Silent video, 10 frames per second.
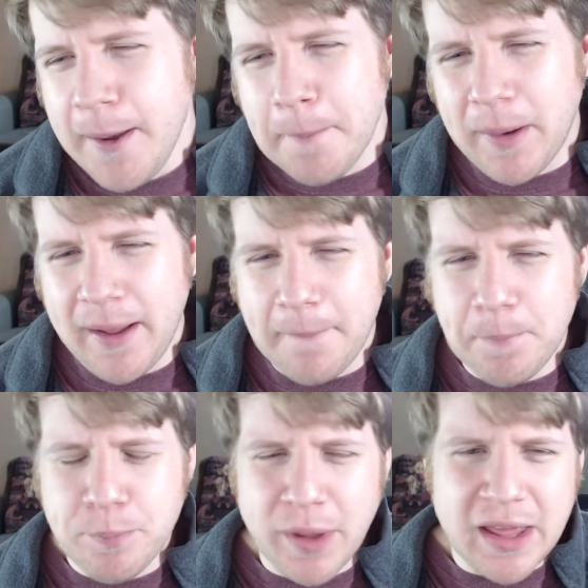But
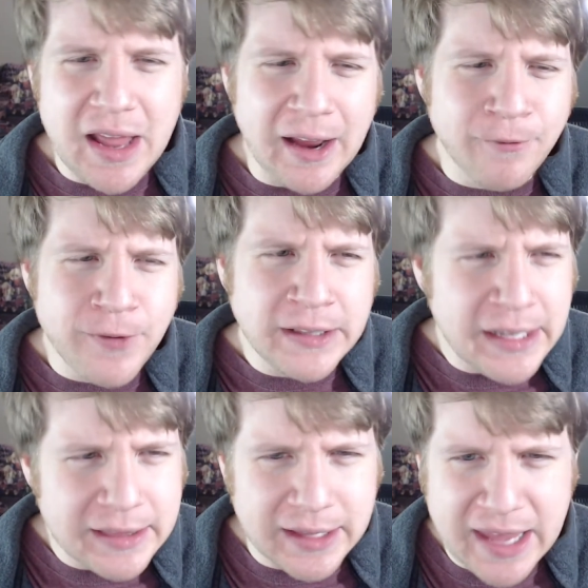I feel
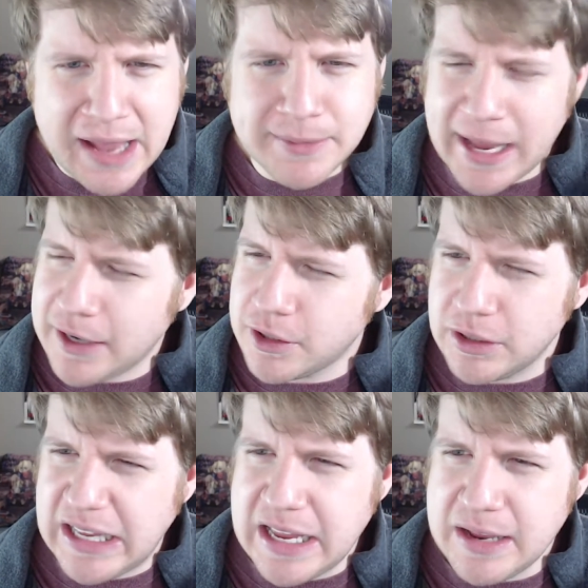like the games
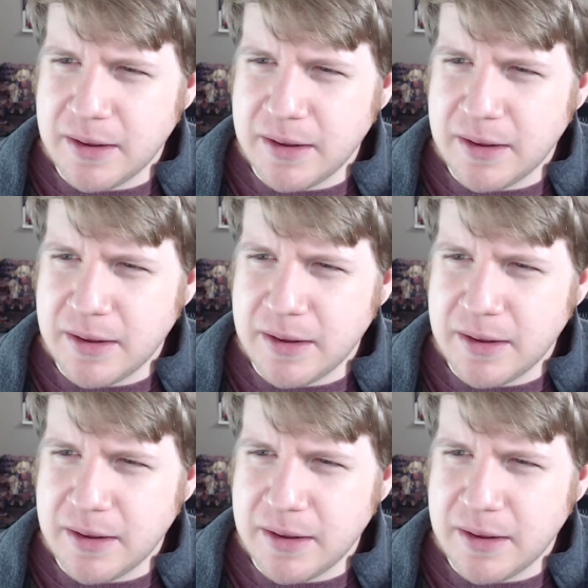actually